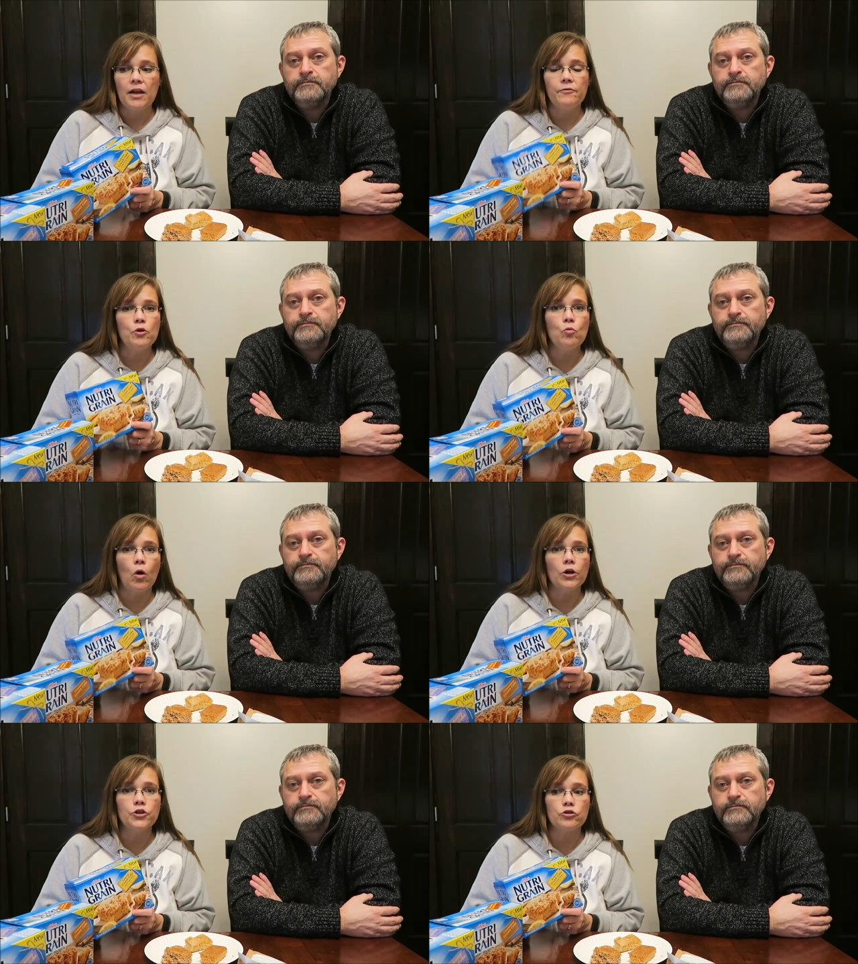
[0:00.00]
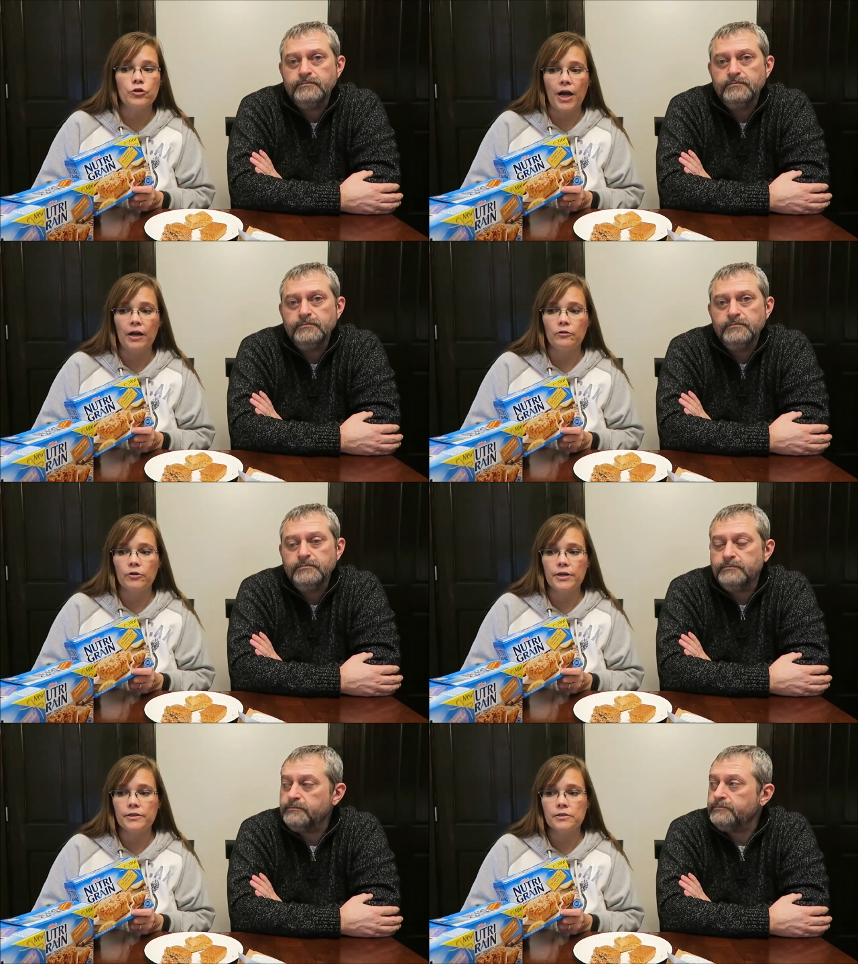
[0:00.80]
Speaker 1: And if you watch your
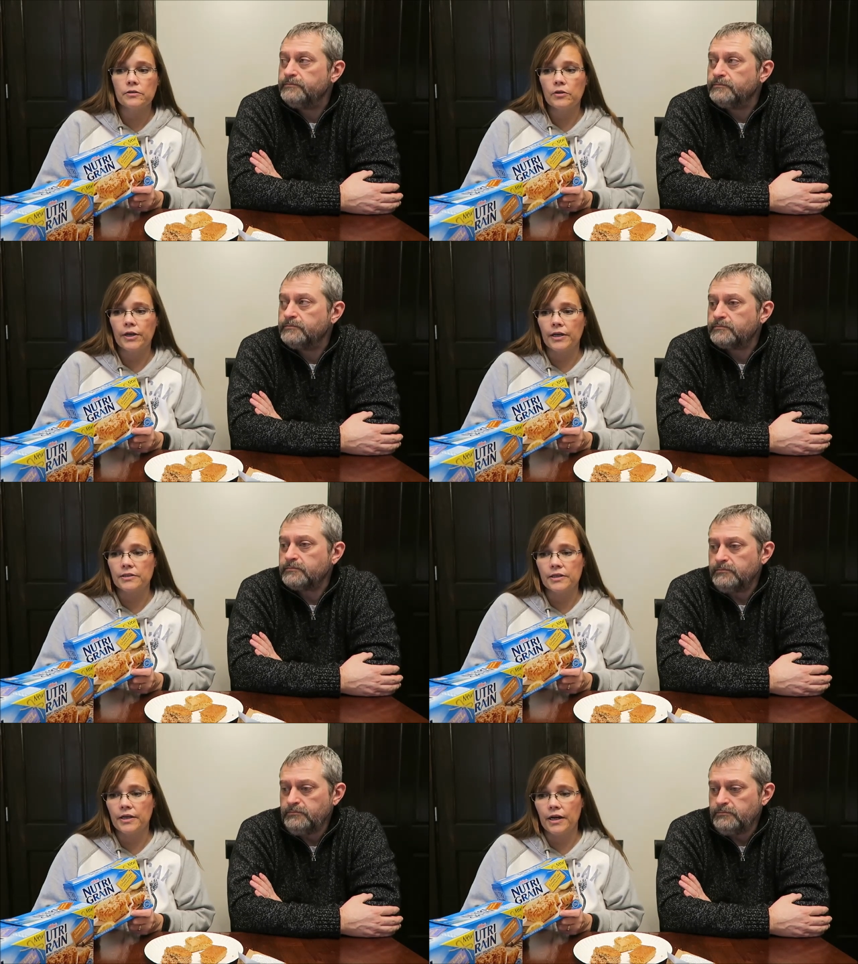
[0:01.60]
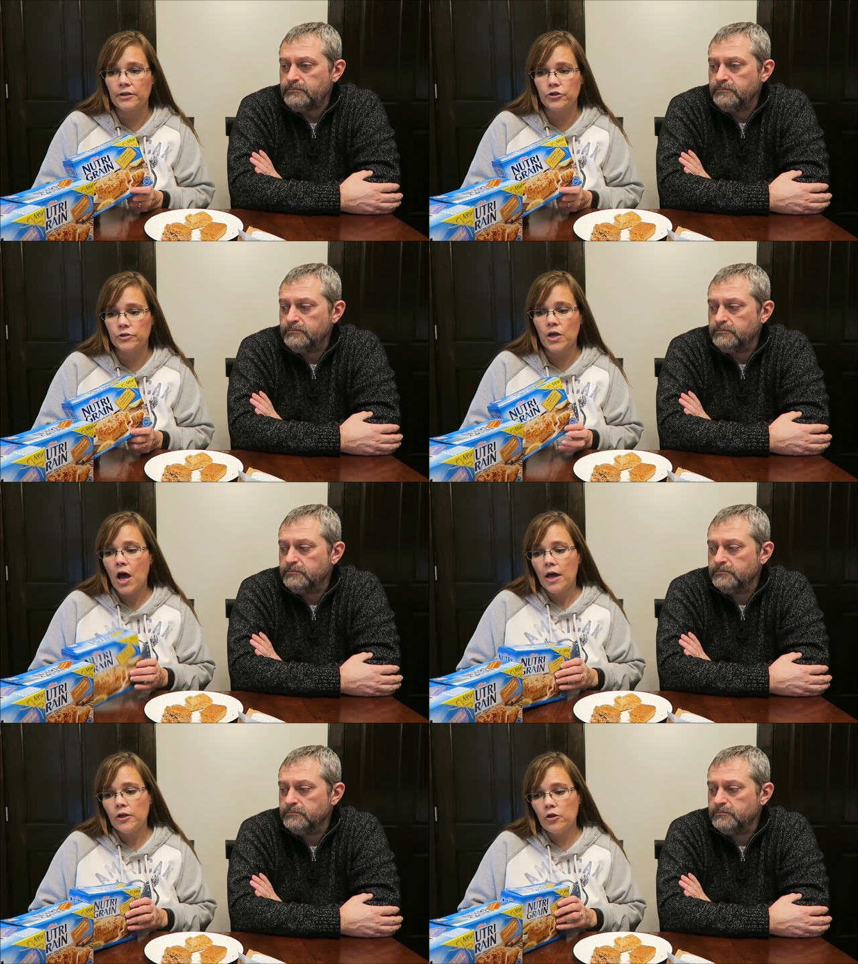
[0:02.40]
calories, like I said, I just,
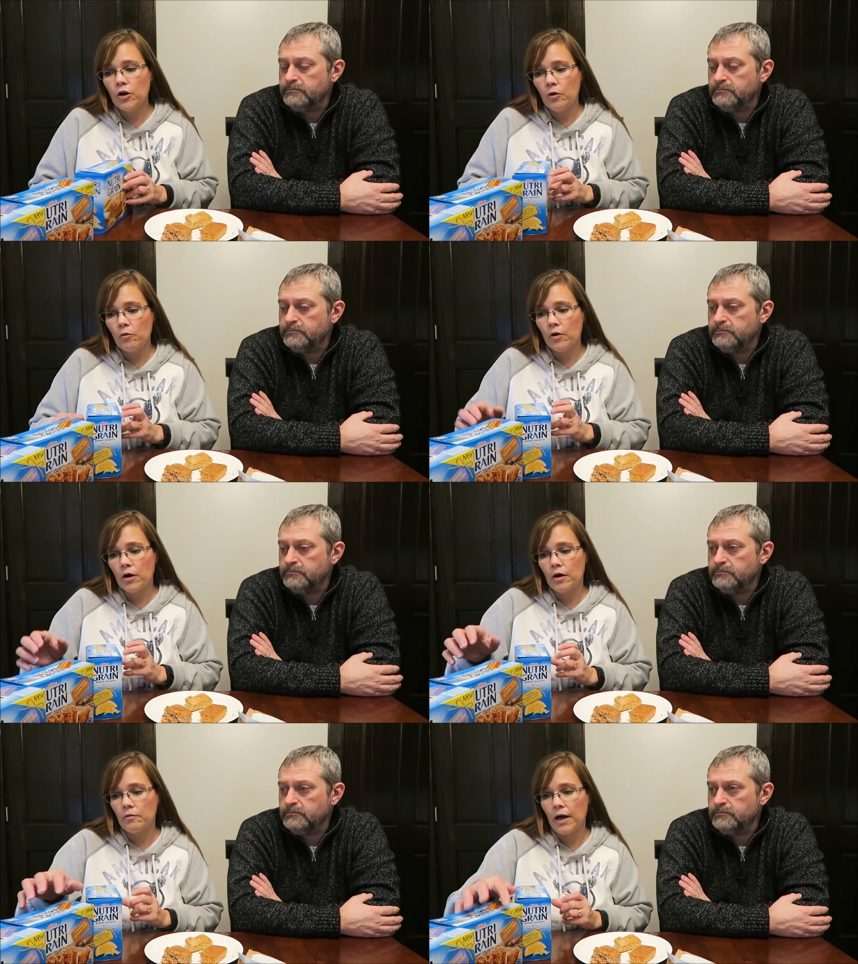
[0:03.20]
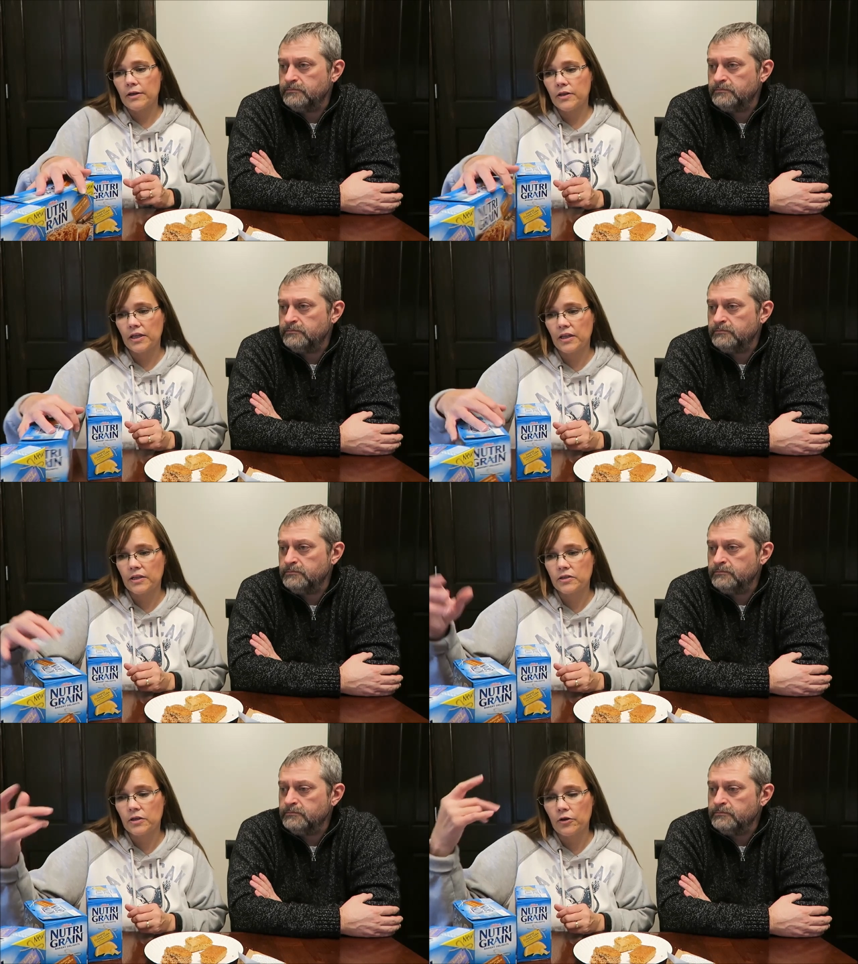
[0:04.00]
you know, uh, I think
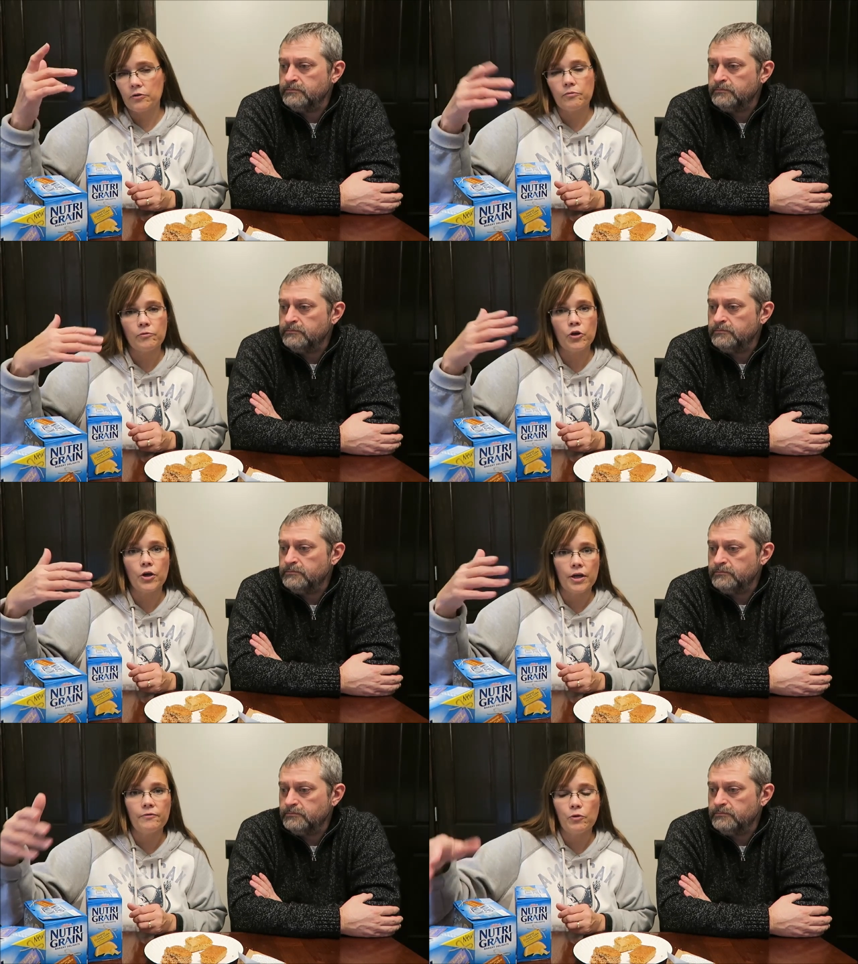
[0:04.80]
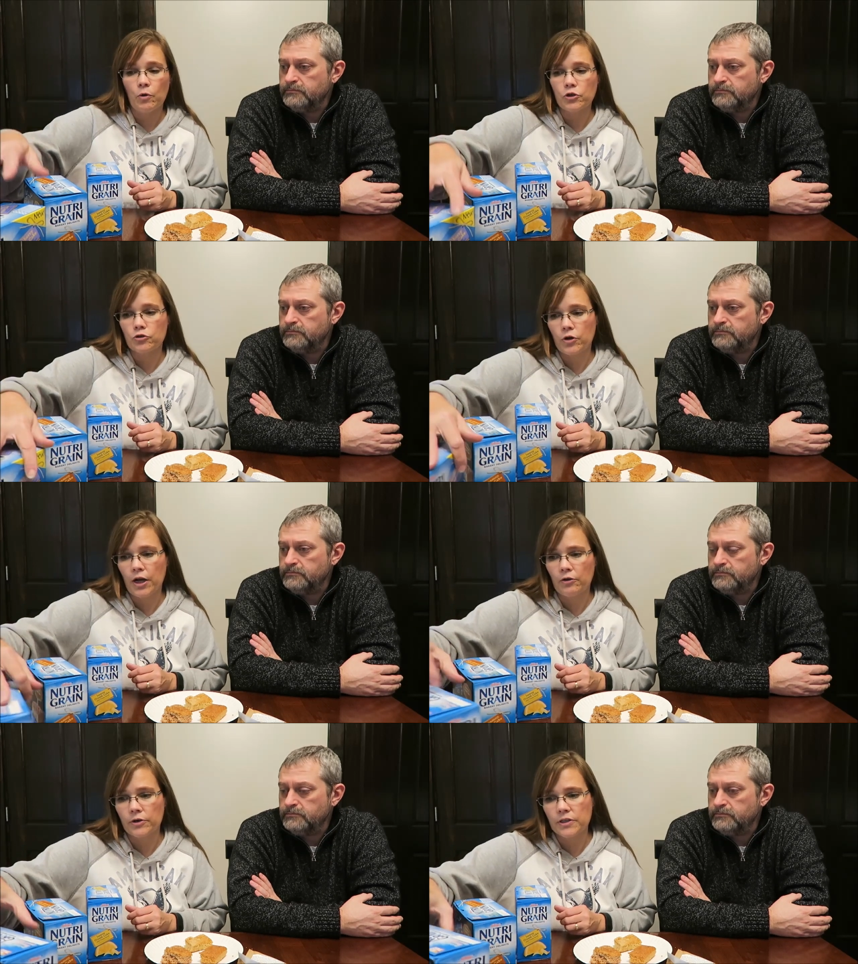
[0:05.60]
that's a good if you watch your
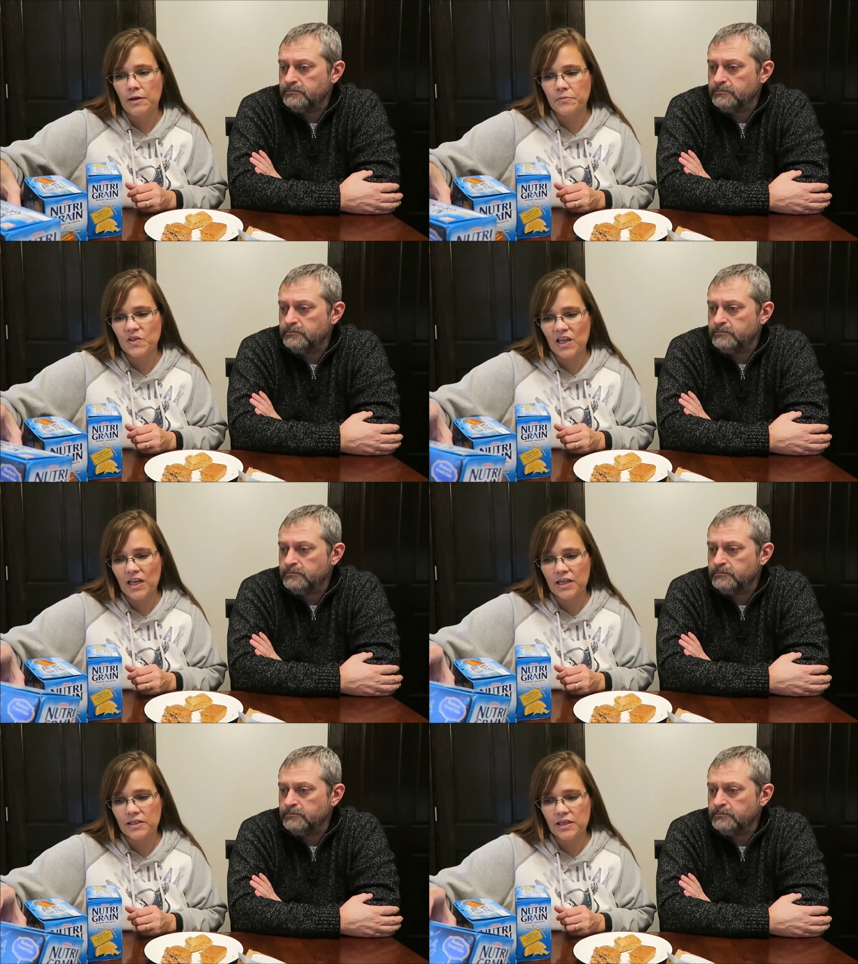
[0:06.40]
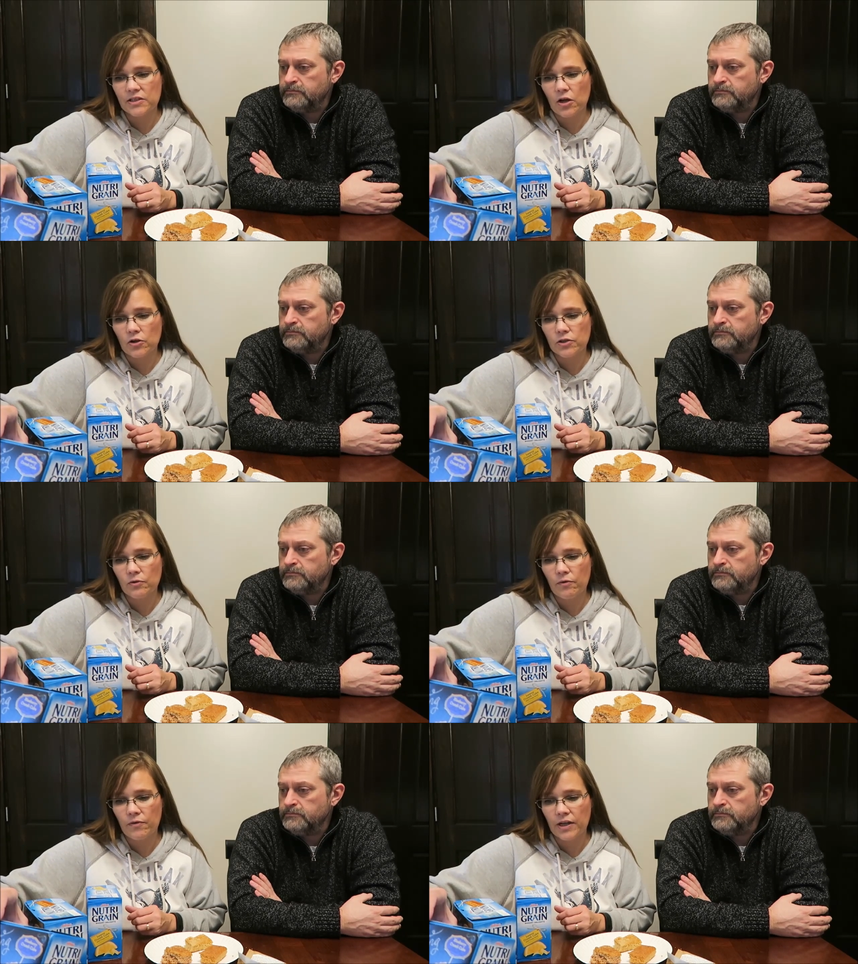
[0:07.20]
calories. I'm seeing it says
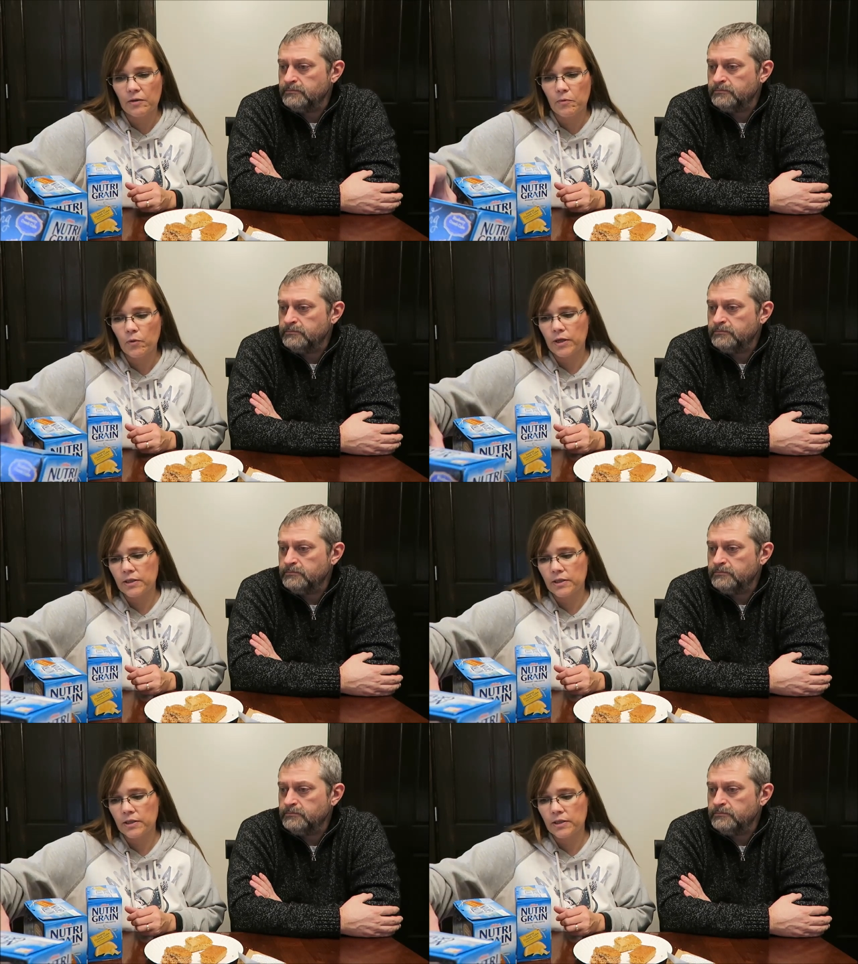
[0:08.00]
also available